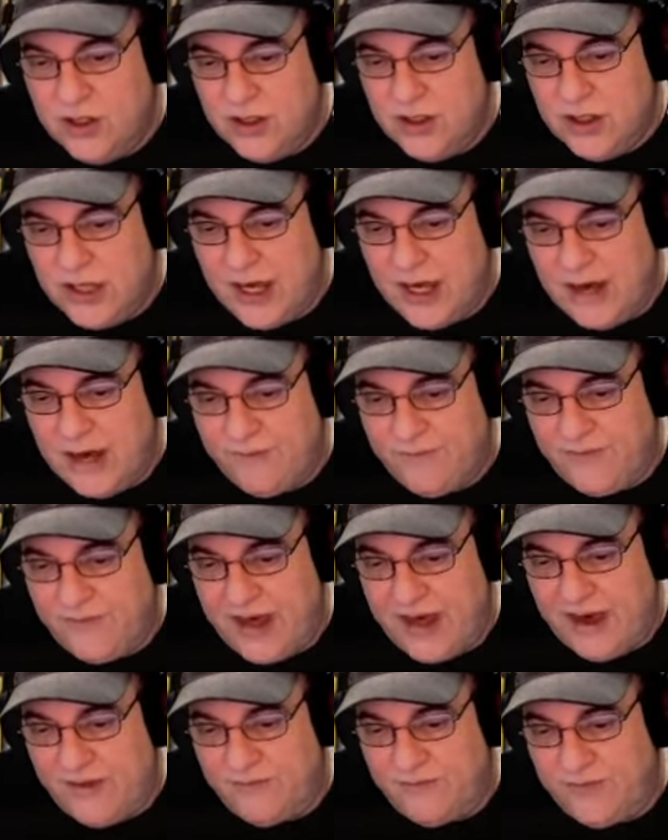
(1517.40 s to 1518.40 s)

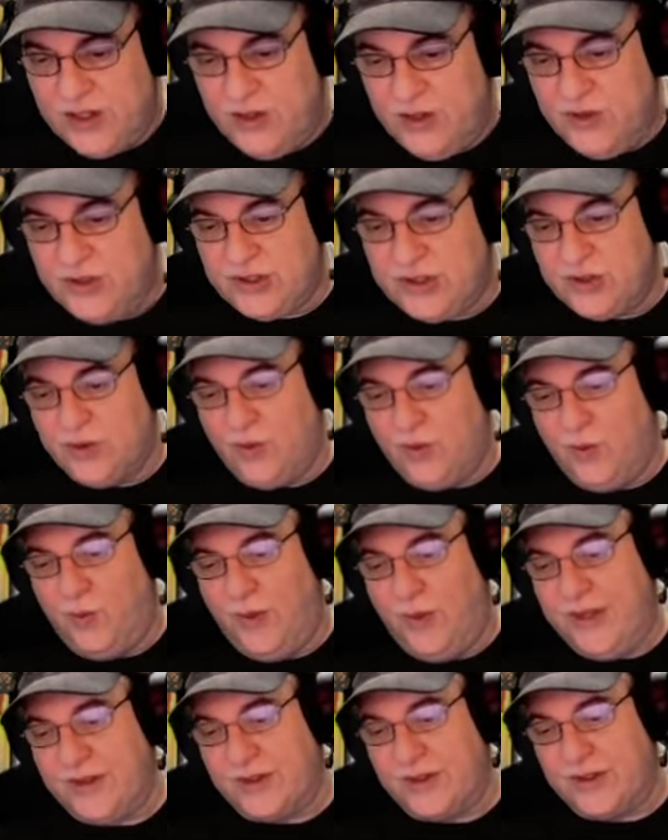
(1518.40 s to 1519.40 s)
FF. User
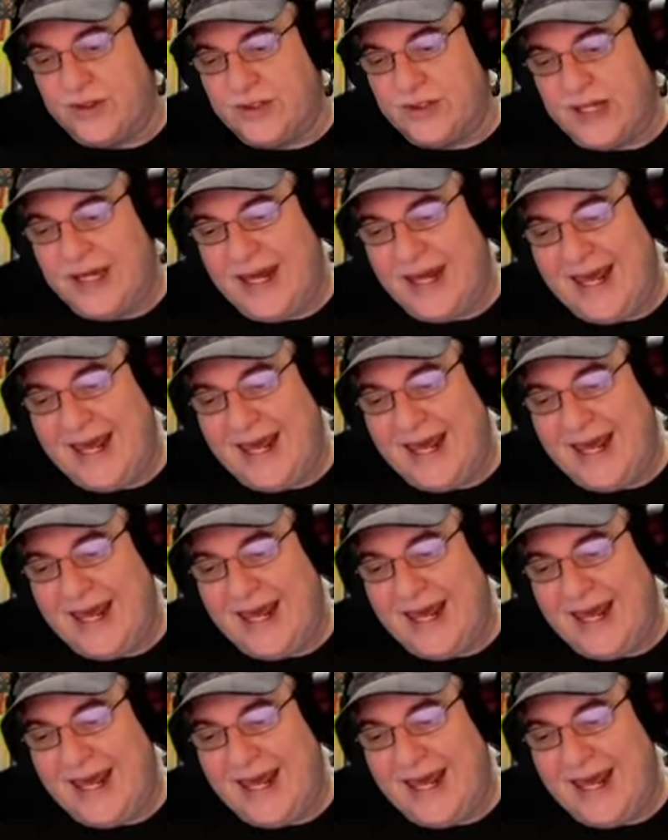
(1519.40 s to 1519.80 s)
withers and